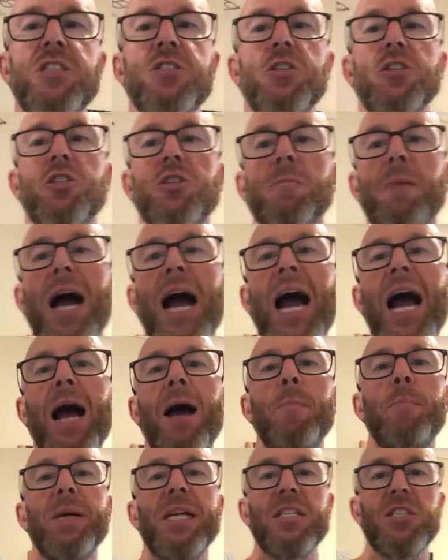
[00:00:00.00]
I'm going to
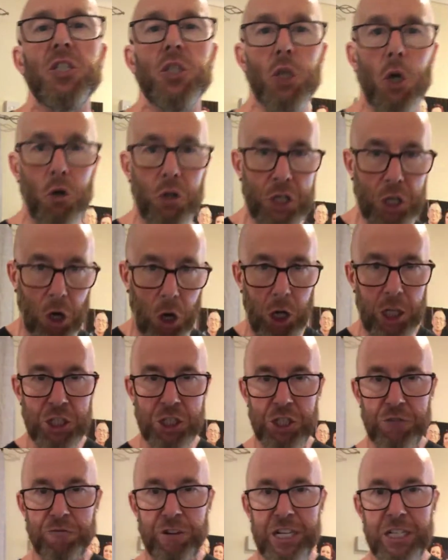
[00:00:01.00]
take you back to some research,
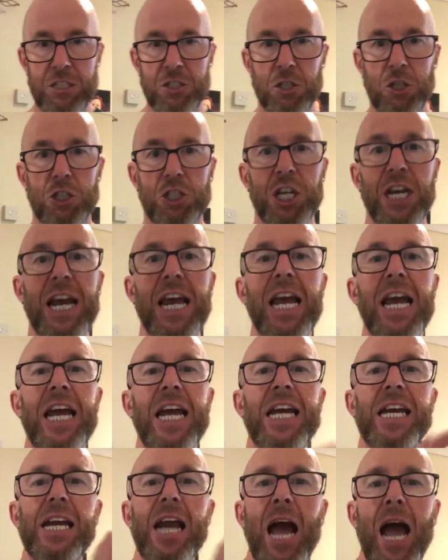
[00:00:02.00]
some habit
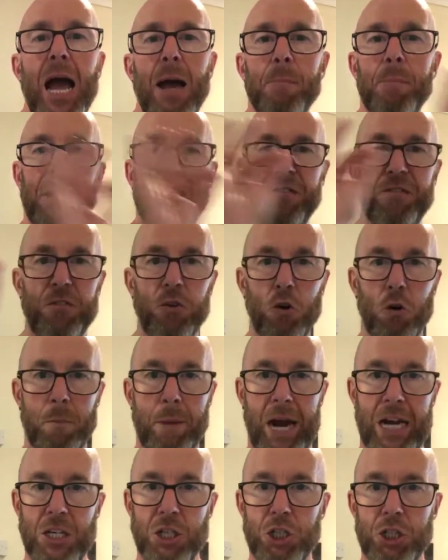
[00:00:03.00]
psychology
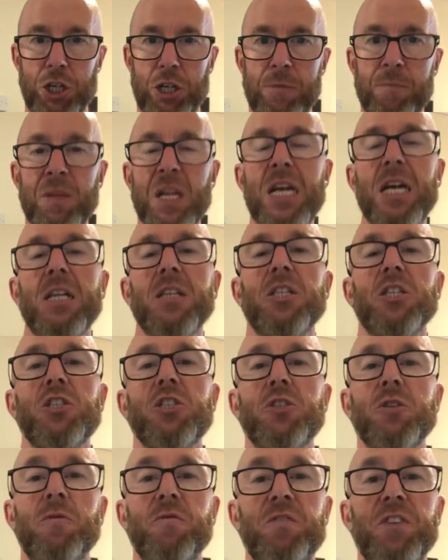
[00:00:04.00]
research. In
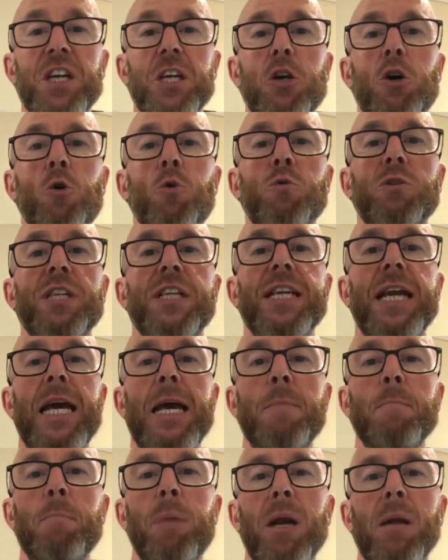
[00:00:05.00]
habit
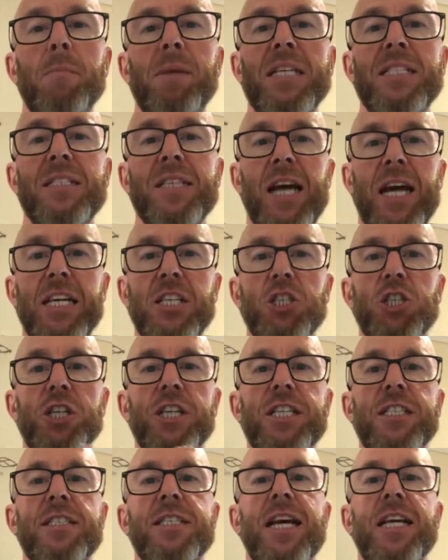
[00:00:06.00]
formation, there's something
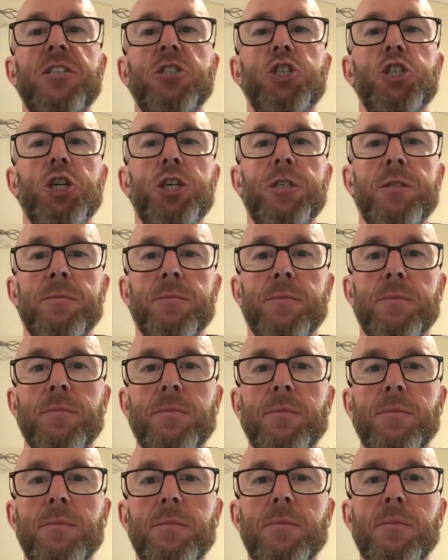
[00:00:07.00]
called an
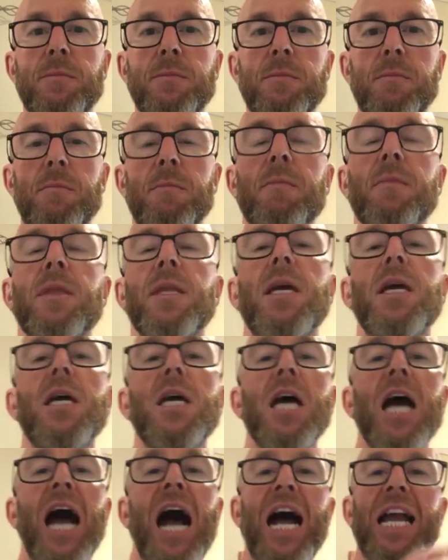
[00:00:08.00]
implementation
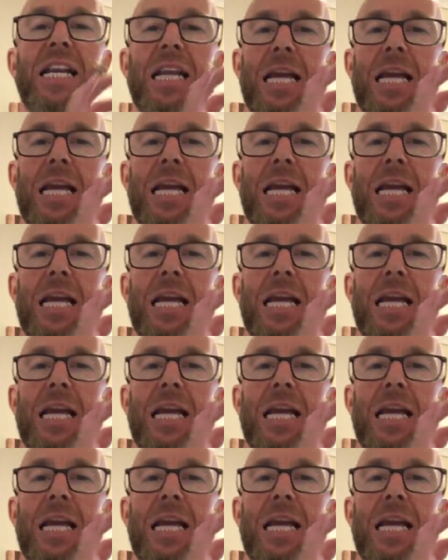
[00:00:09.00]
intention.